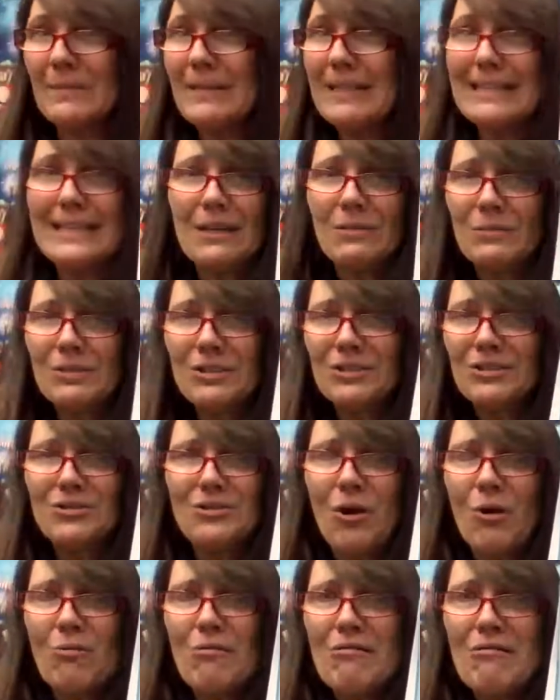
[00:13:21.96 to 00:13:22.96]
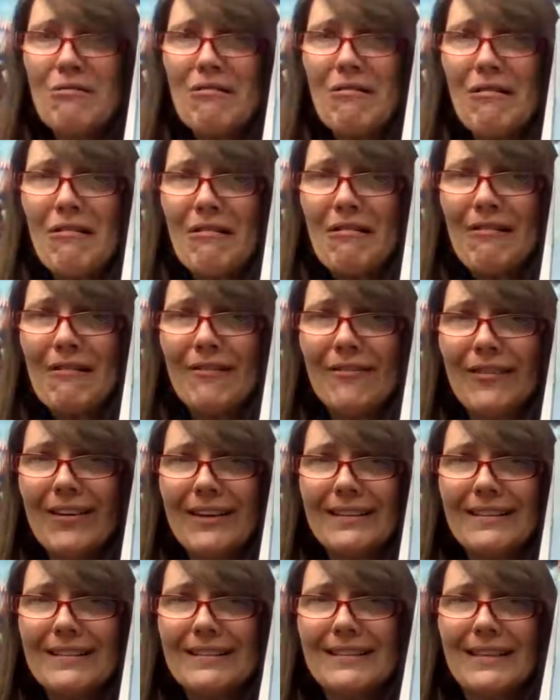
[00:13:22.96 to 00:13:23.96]
It means he was so
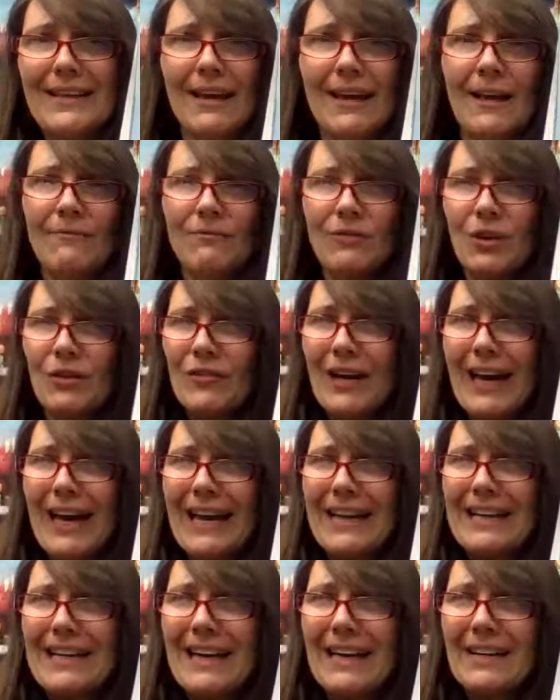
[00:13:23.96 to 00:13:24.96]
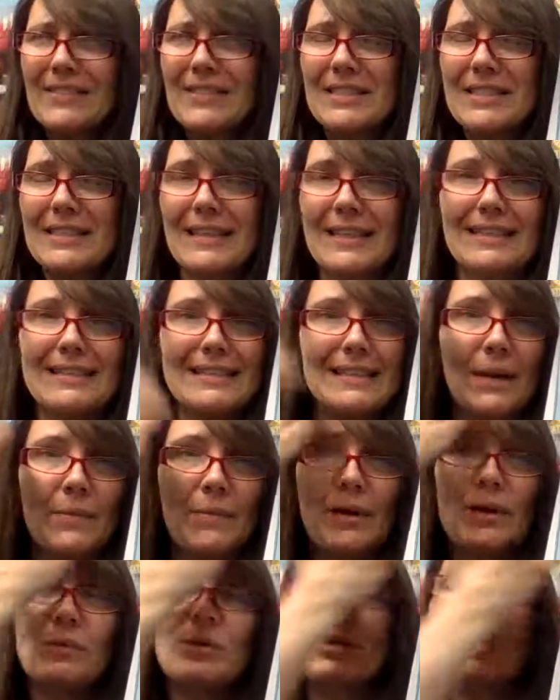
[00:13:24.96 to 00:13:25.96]
nervous. Have you ever had kind of a sick
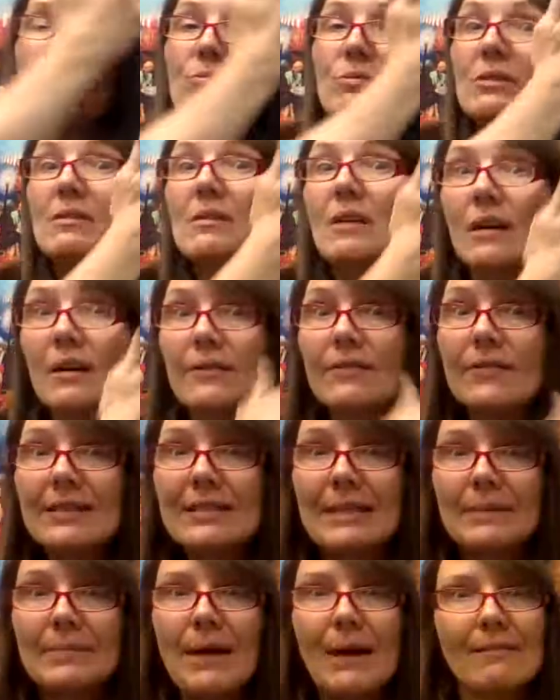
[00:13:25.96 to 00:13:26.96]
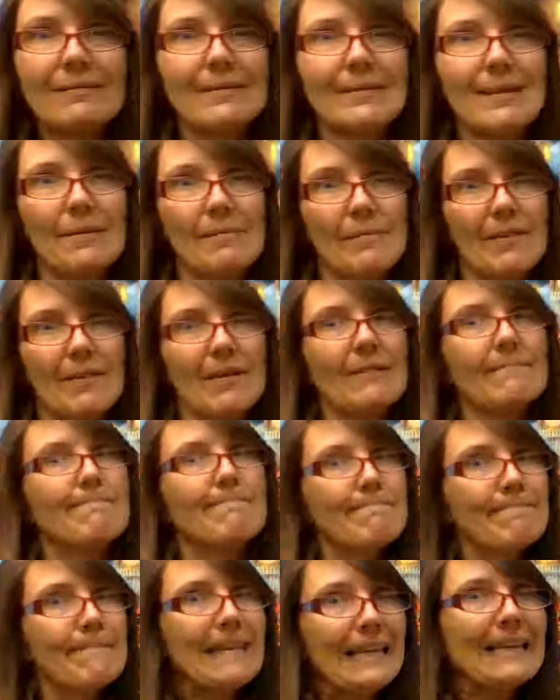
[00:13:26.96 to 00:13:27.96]
stomach when you were nervous about something?
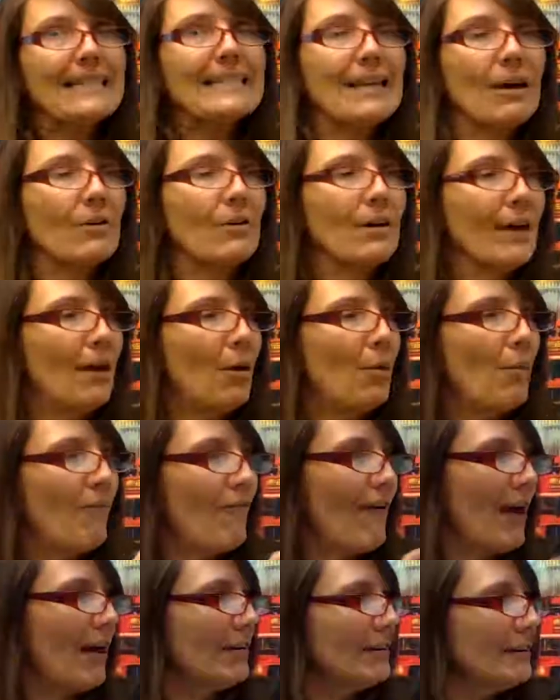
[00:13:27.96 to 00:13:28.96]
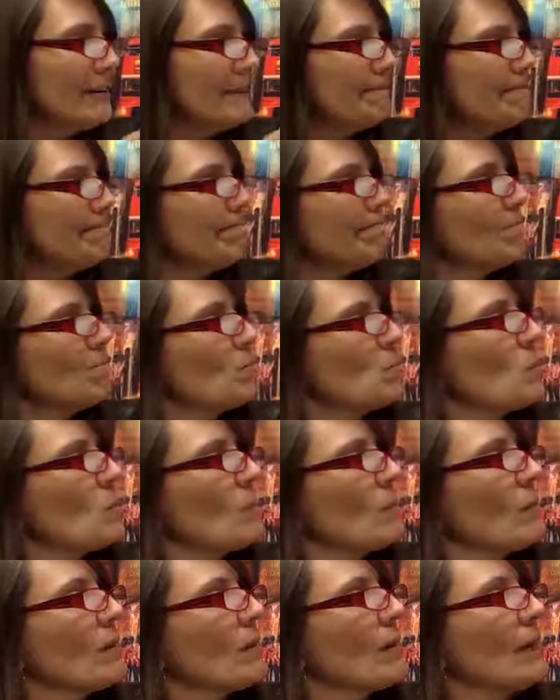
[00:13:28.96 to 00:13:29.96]
That's how Kelp felt.
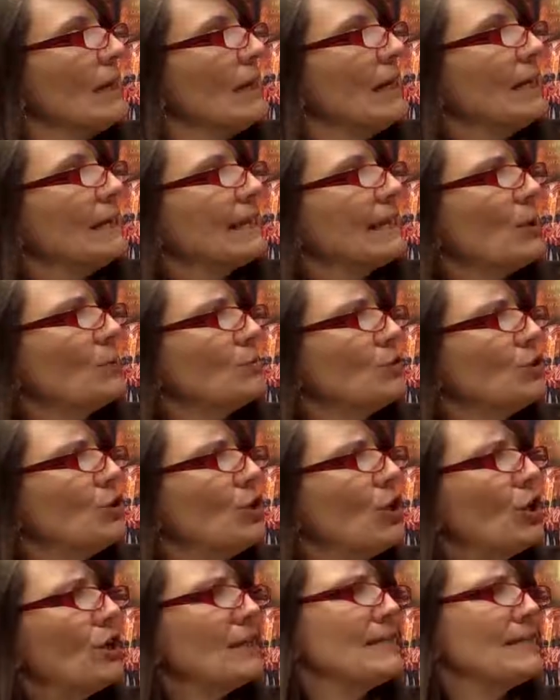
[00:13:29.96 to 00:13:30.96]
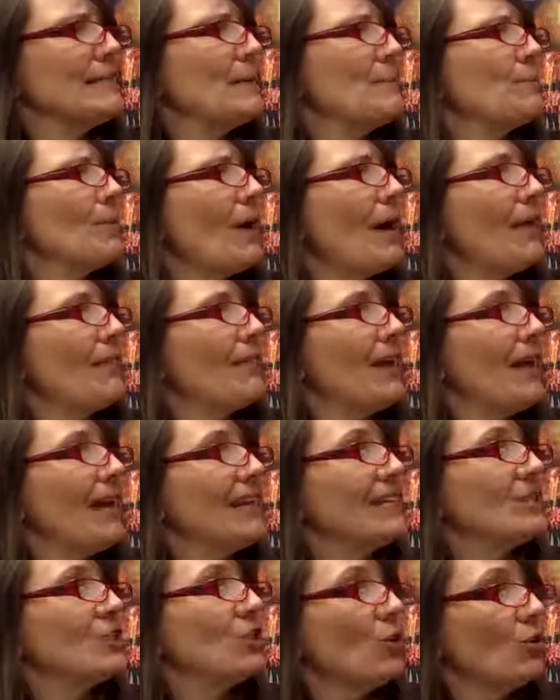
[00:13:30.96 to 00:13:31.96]
Kelp took a deep breath
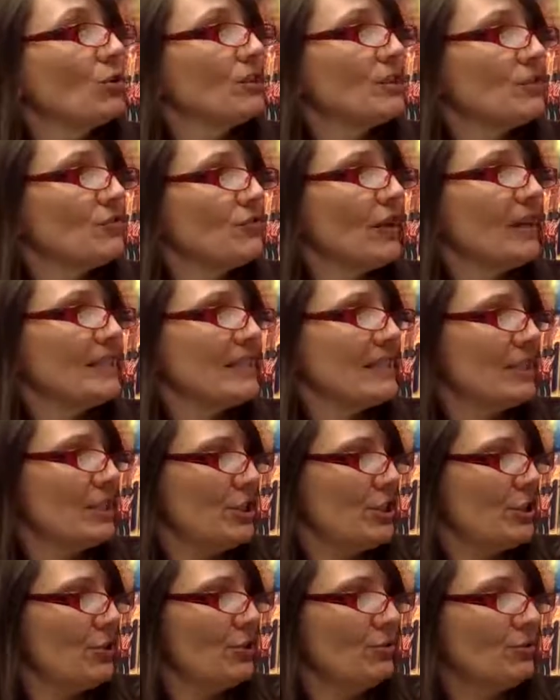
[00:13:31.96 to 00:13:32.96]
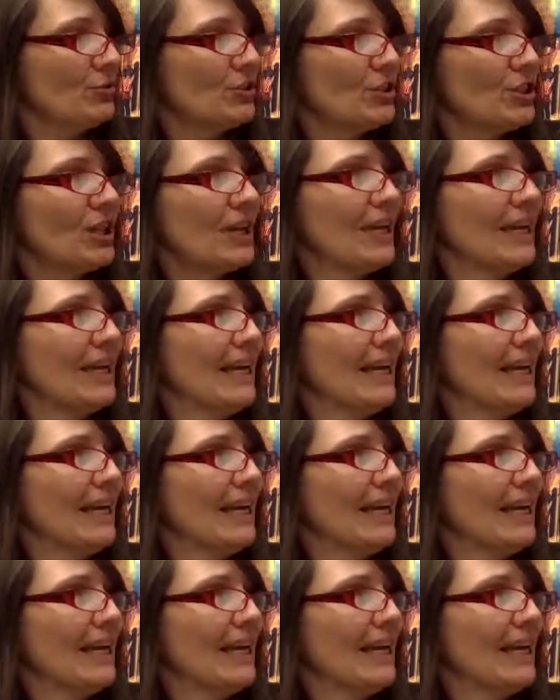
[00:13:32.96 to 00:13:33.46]
and told his friends the news.